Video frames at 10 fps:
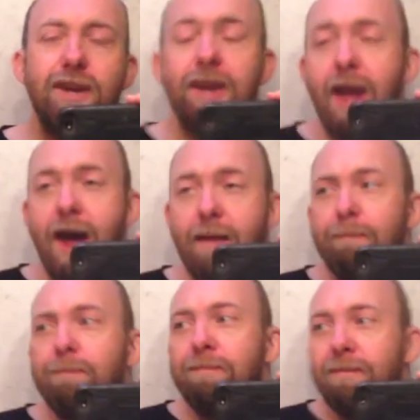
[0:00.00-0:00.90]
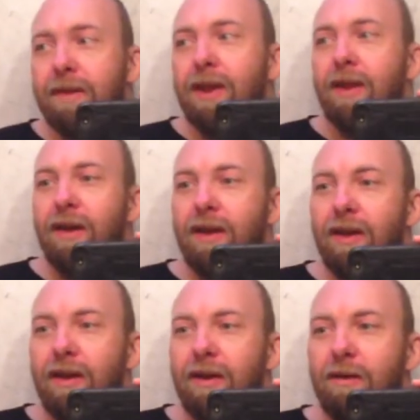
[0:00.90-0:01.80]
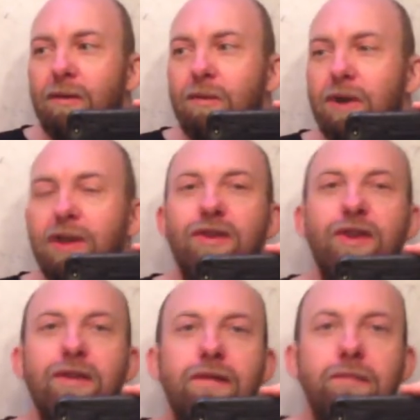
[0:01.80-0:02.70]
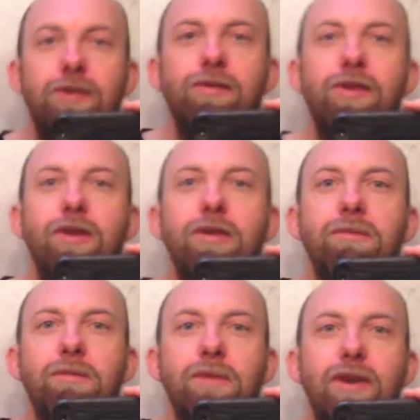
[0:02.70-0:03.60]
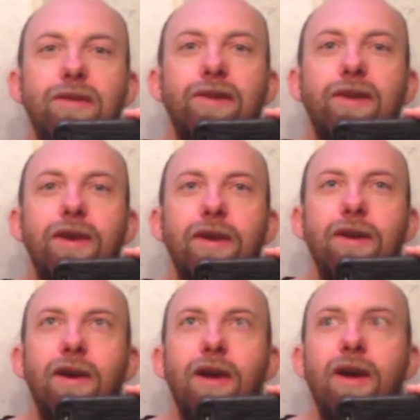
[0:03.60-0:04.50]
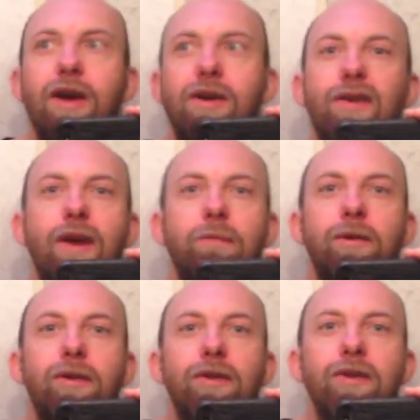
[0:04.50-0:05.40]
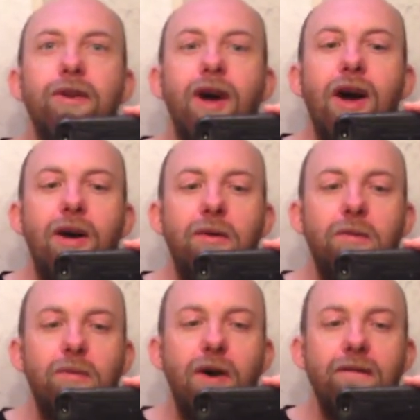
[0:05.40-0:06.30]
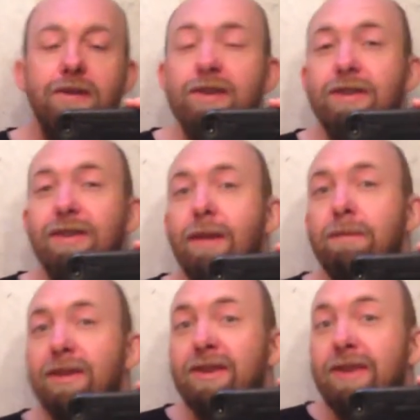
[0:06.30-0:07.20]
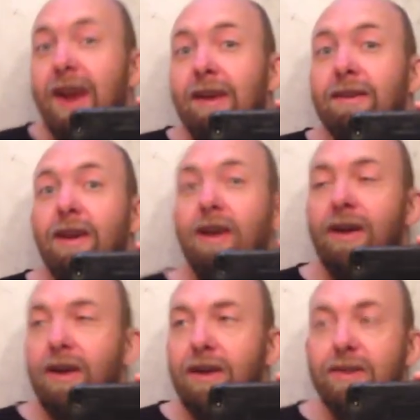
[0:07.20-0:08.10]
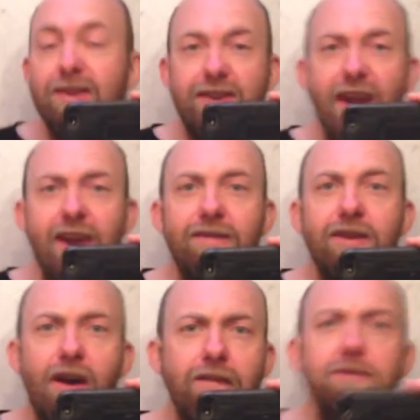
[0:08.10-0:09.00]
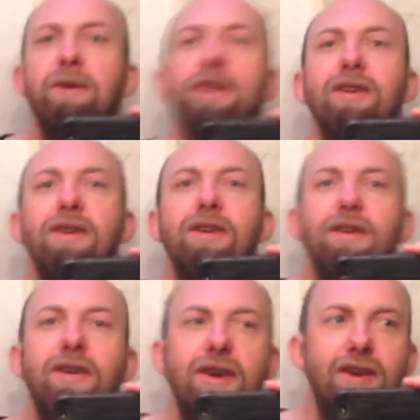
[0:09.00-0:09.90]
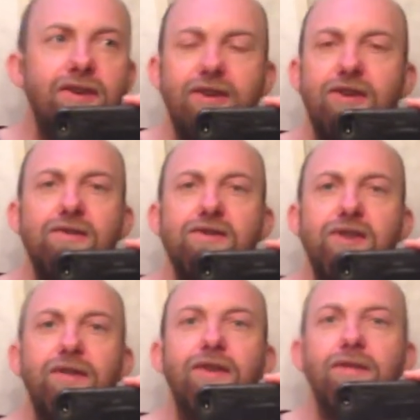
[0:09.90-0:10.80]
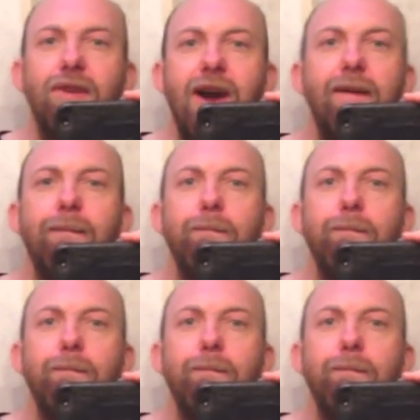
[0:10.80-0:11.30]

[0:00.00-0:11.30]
Yet, we can see from YouTube, and we can see examples of the state, the government, institutions, right?